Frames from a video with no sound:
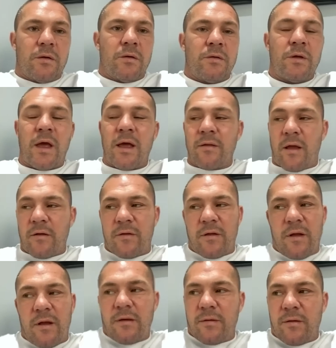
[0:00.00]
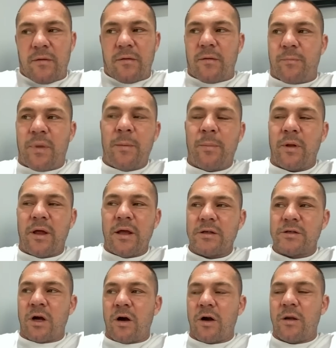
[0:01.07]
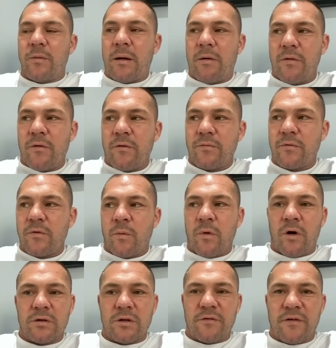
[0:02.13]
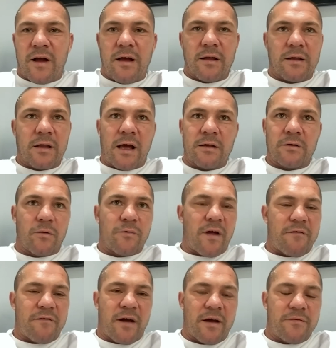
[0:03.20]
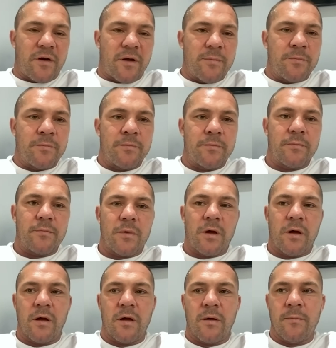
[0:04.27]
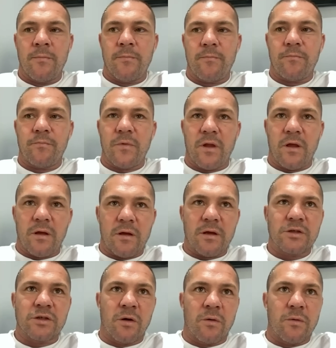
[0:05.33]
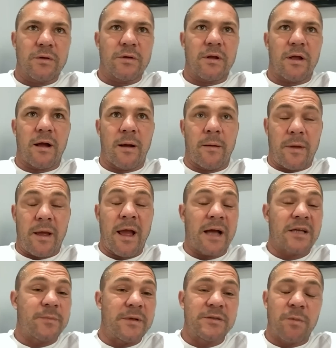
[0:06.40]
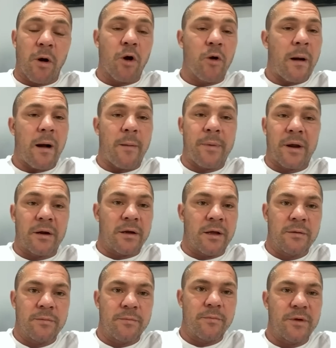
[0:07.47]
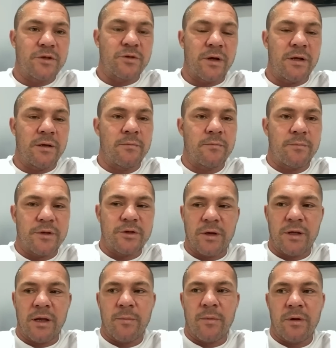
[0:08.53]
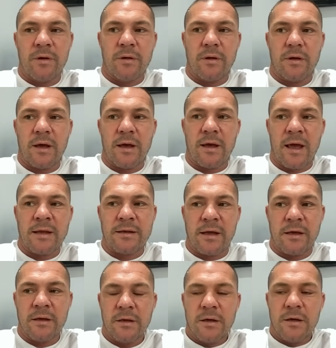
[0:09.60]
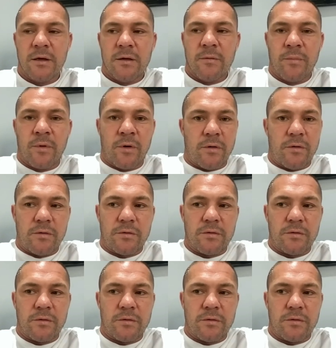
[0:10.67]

Yeah, people keep talking about the, the Wardley fight. I'd love that fight for him. Um, so uh, it has been spoke about apparently between between him and Eddie, but